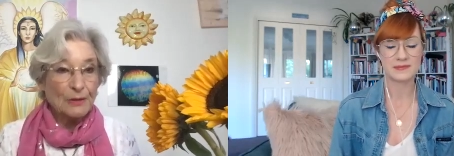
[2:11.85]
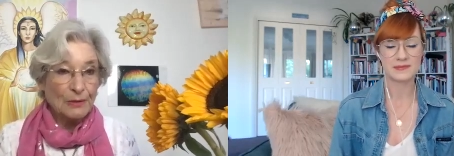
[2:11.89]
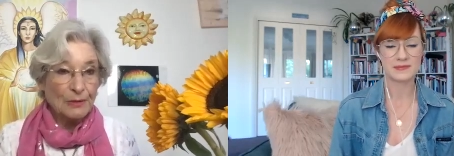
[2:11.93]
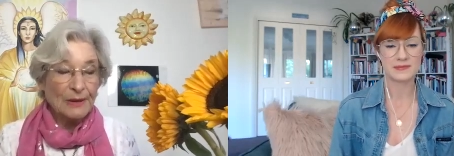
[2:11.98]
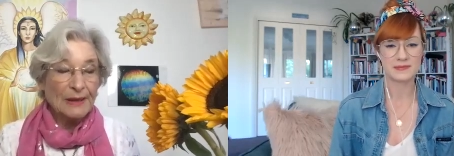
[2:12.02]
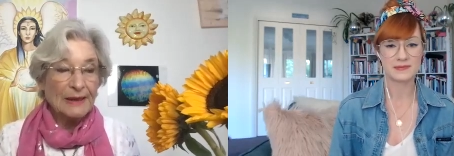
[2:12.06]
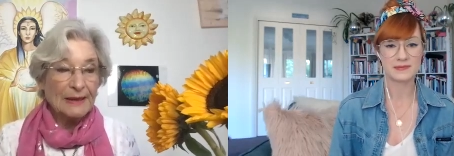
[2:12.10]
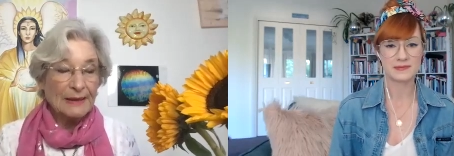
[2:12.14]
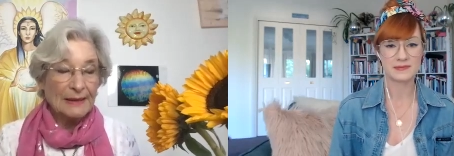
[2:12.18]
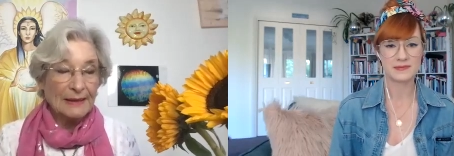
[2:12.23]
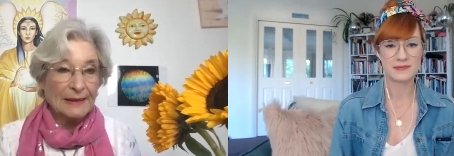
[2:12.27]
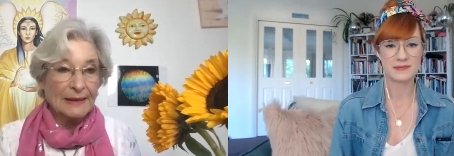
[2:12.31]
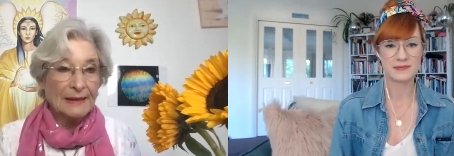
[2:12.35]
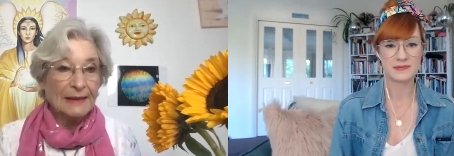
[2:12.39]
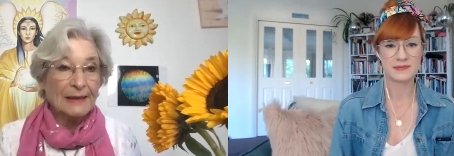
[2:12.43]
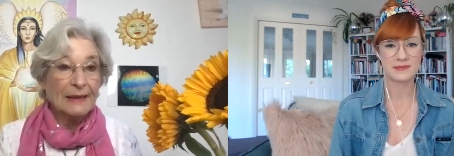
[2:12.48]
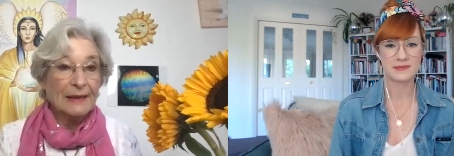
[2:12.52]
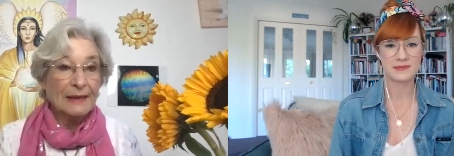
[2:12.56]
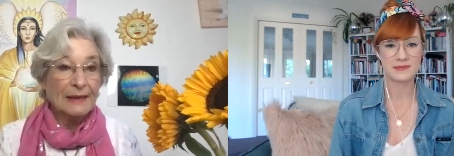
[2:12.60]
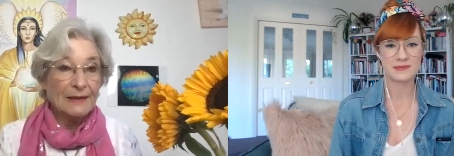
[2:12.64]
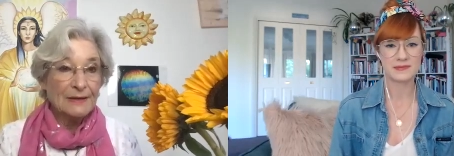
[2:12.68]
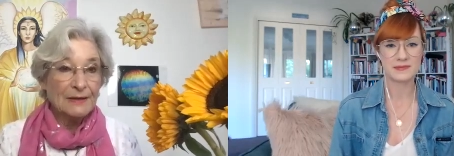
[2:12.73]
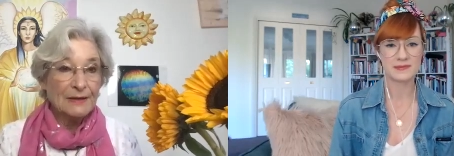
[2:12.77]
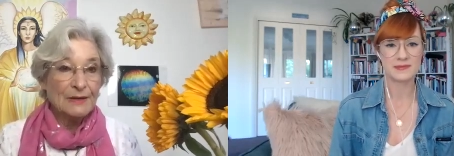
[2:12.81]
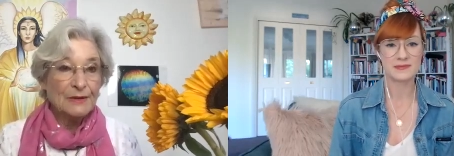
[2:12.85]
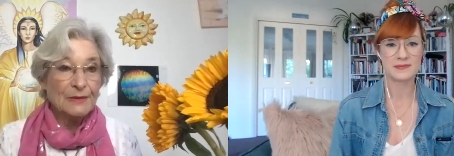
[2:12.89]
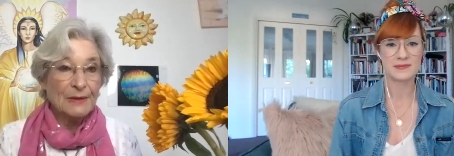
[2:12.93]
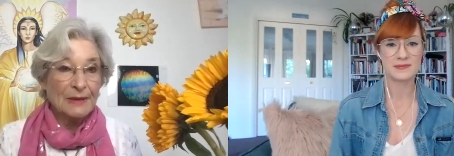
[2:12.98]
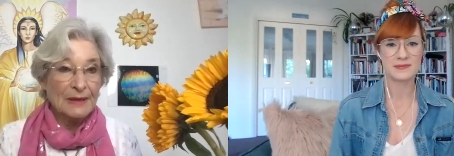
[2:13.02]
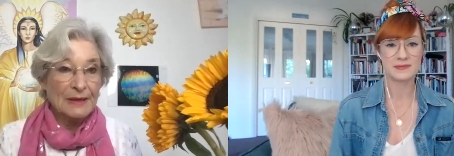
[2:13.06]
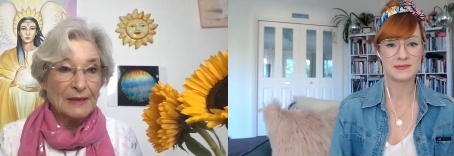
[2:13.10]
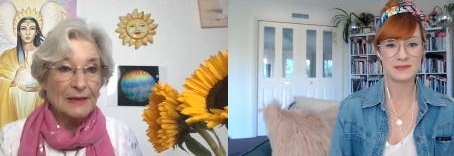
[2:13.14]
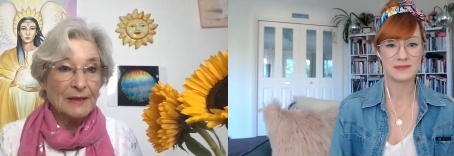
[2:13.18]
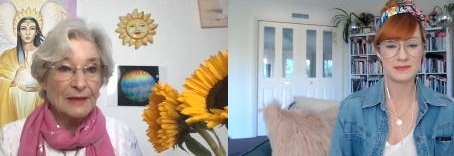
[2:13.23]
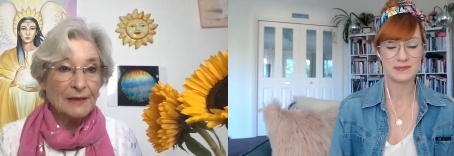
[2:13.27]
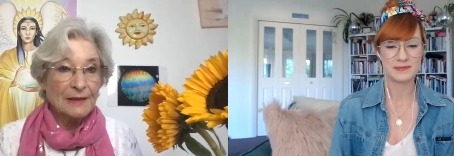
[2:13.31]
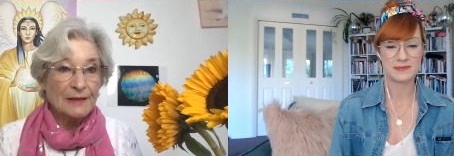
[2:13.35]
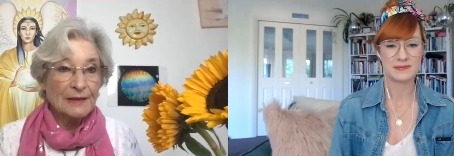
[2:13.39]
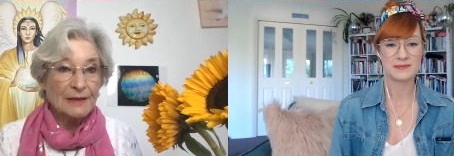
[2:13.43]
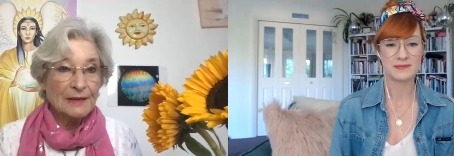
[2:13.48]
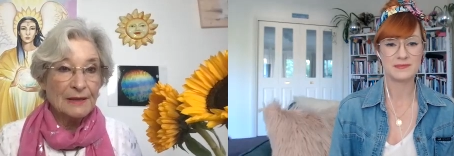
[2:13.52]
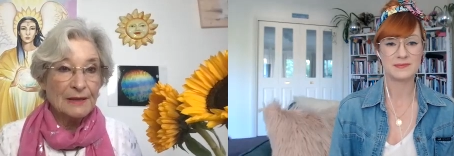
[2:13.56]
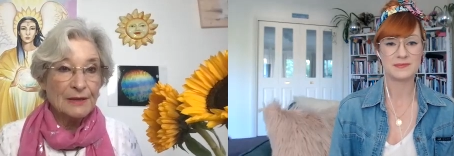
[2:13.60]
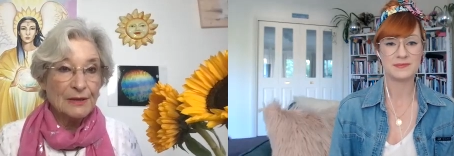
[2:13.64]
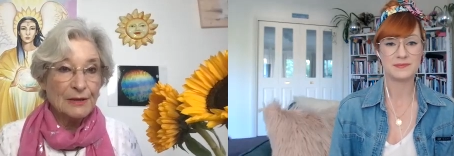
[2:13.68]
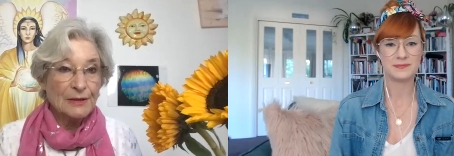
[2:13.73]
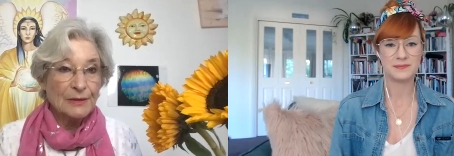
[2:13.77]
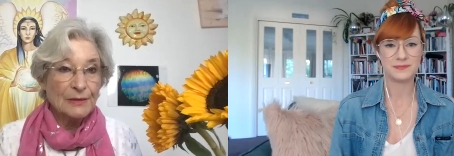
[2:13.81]
Speaker 1: quickly into
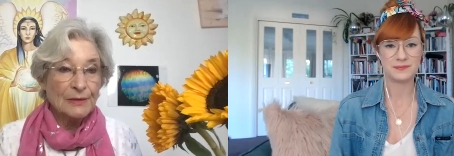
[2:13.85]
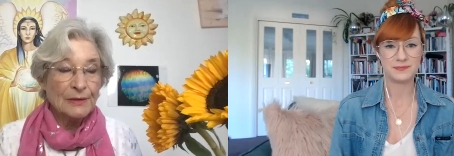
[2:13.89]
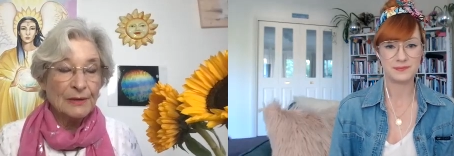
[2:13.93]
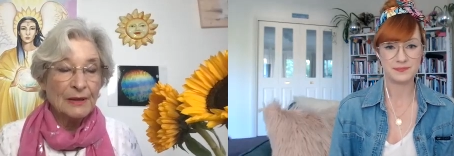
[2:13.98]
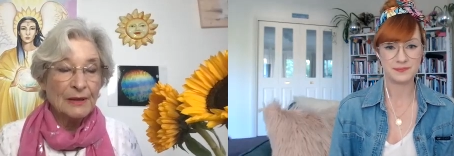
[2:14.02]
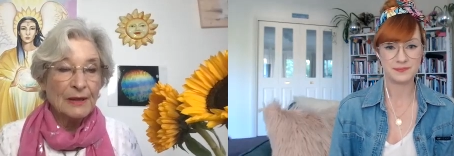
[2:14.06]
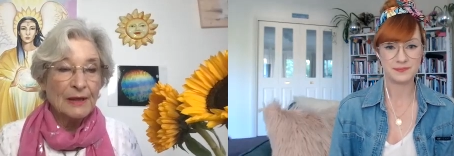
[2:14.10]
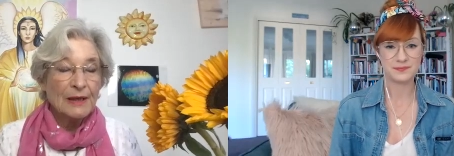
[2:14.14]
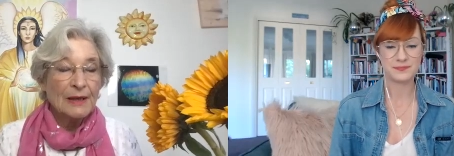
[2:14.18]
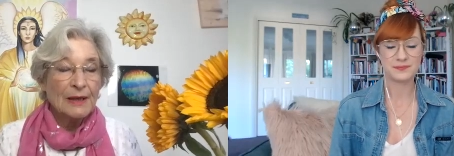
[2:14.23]
2032.